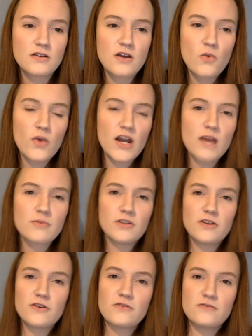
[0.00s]
When I'm
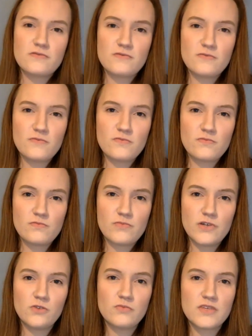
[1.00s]
alone,
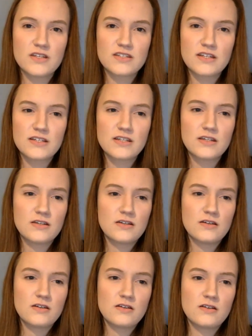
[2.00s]
build me a city.
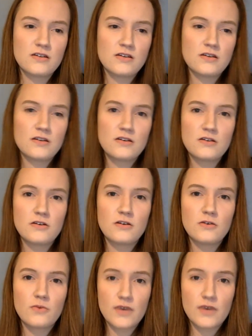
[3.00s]

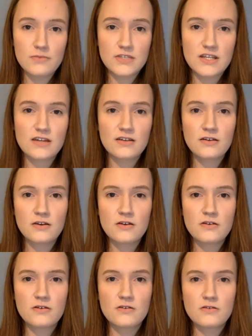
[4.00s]
When I'm sick,
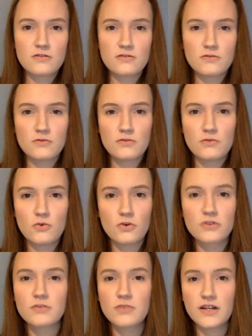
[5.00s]
walk
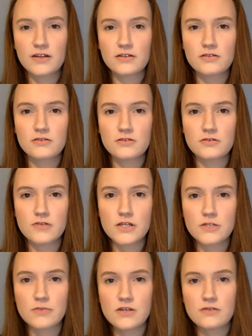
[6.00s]
the plank to
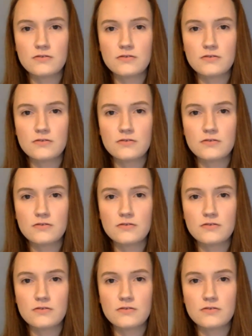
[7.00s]
reach me.